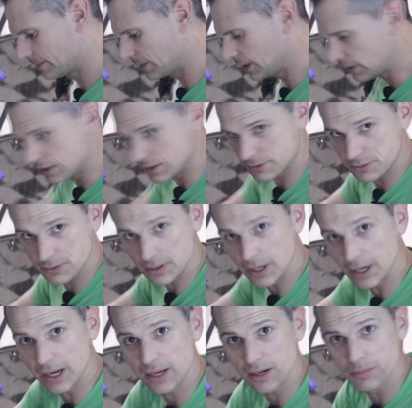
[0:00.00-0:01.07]
Oh yes,
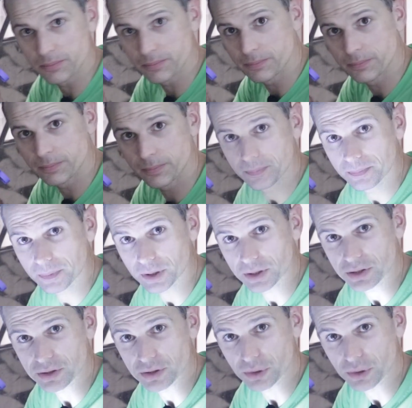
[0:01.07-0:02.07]
and I'm going to use a